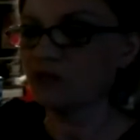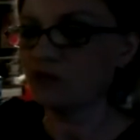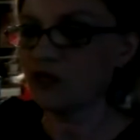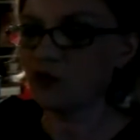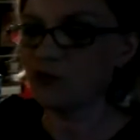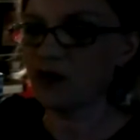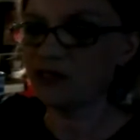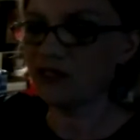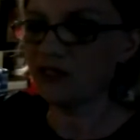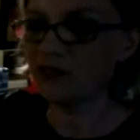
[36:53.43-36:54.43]
Got your
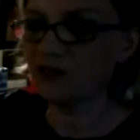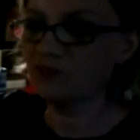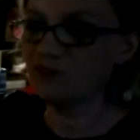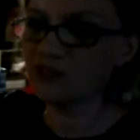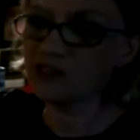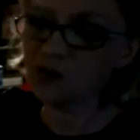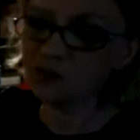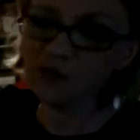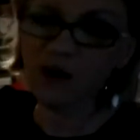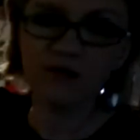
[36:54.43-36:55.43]
pocket here. Some
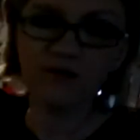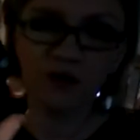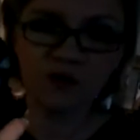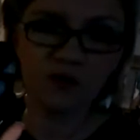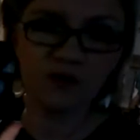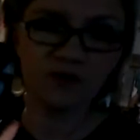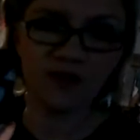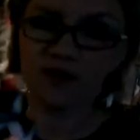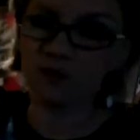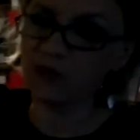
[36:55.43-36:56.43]
smaller phones will
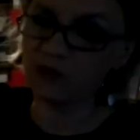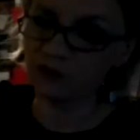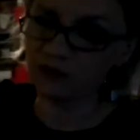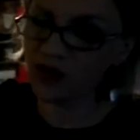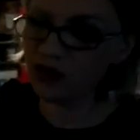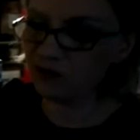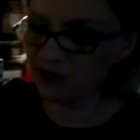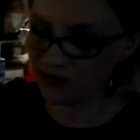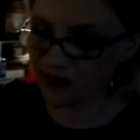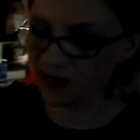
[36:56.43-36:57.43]
fit. Mine will not
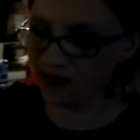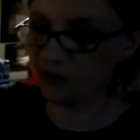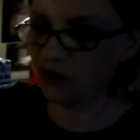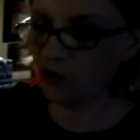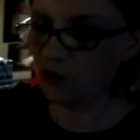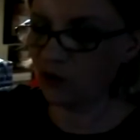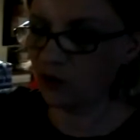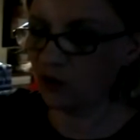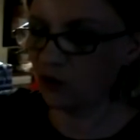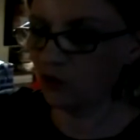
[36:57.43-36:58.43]
because I like big old
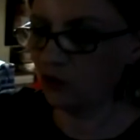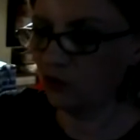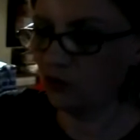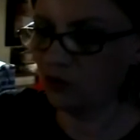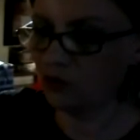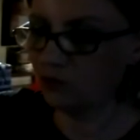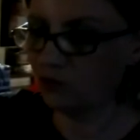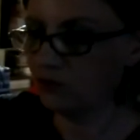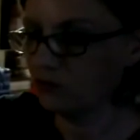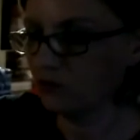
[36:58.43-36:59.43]
huge
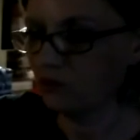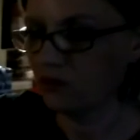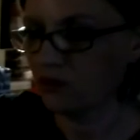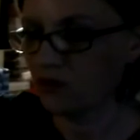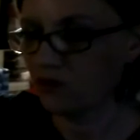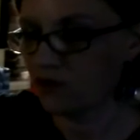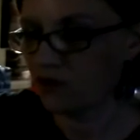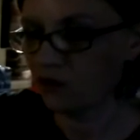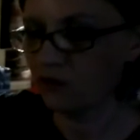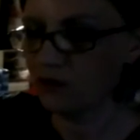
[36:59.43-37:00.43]

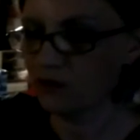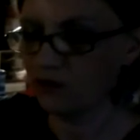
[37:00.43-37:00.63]
phones.